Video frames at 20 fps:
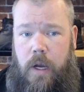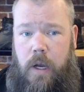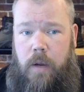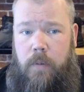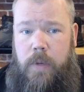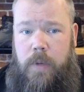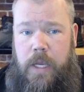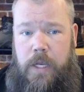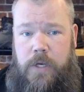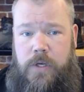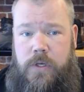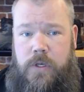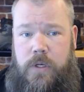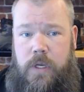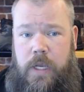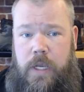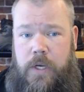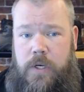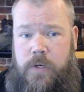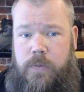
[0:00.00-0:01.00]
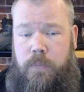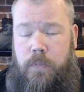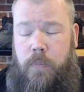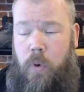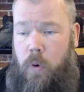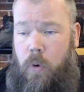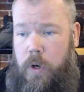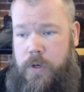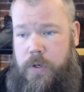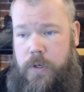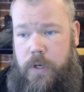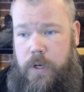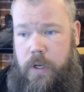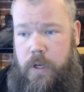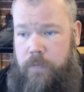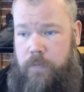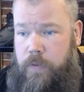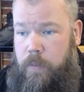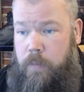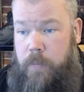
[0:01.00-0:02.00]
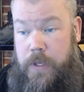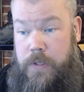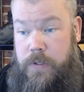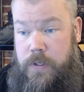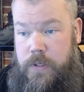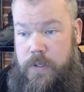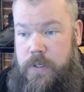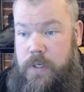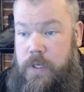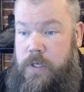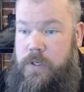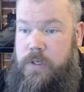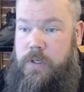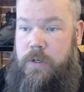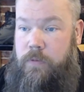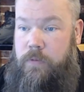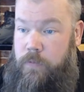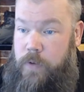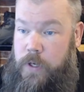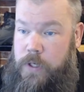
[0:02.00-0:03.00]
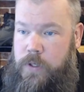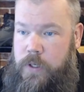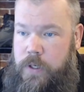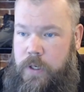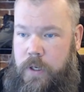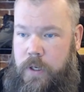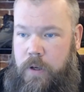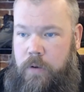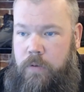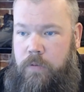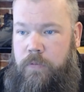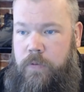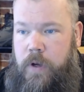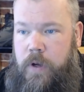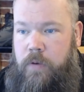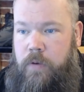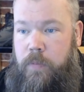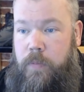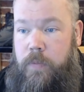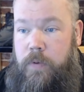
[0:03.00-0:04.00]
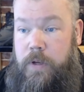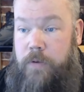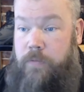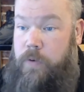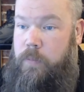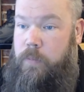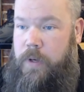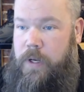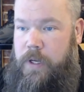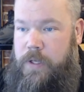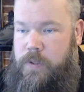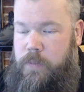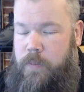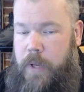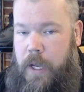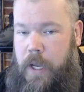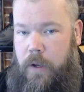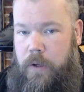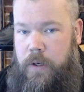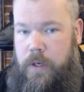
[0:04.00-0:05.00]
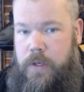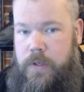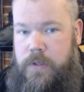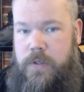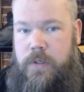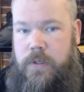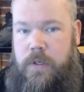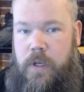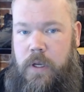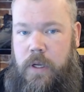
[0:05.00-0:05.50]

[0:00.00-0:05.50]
Each portion of the business, each division of different municipalities,